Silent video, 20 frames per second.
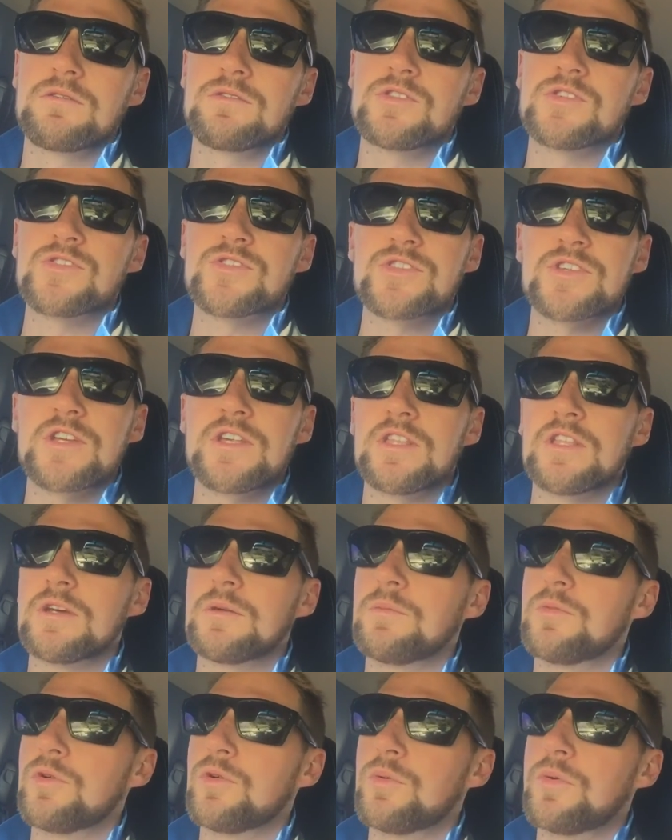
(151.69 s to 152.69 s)
to see
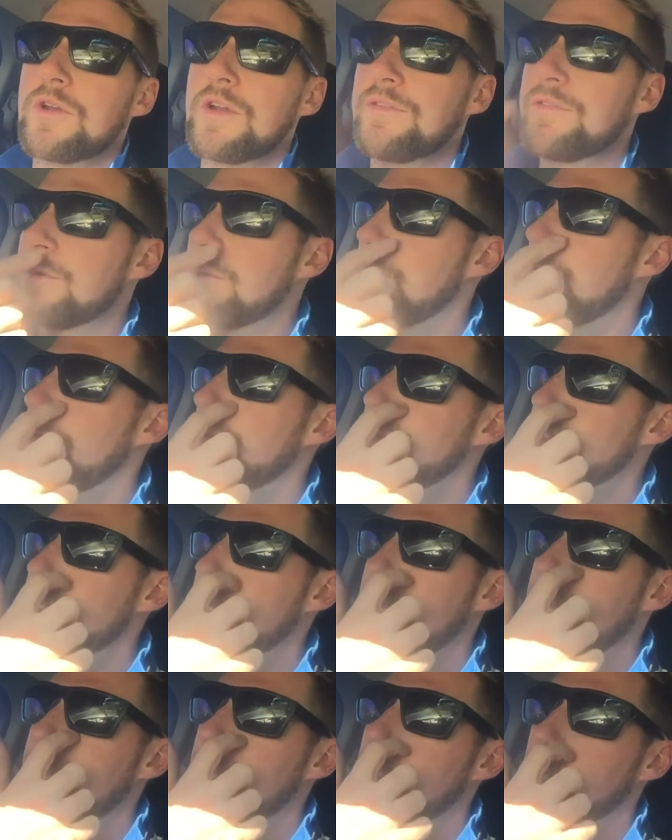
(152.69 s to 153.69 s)
them or whatever, or
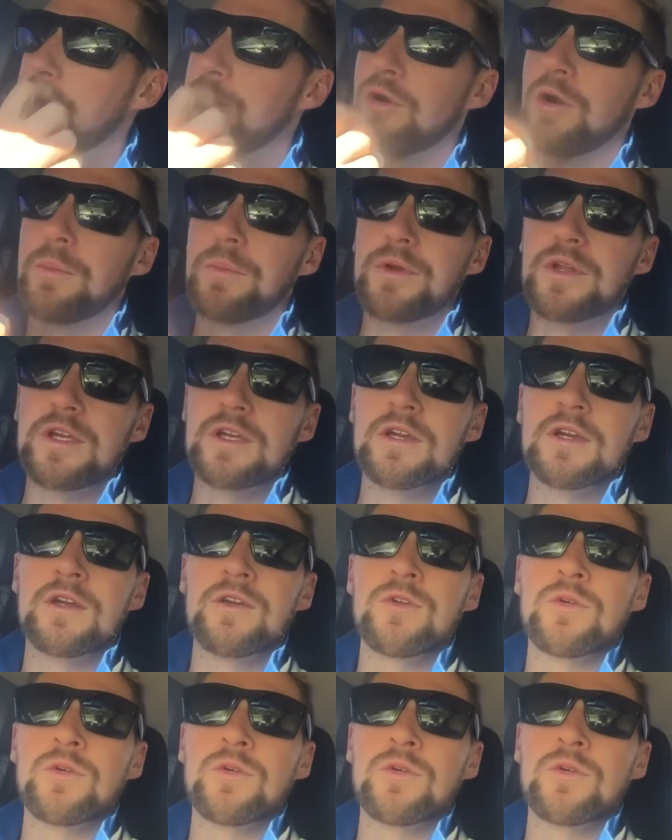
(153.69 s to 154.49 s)
check out the property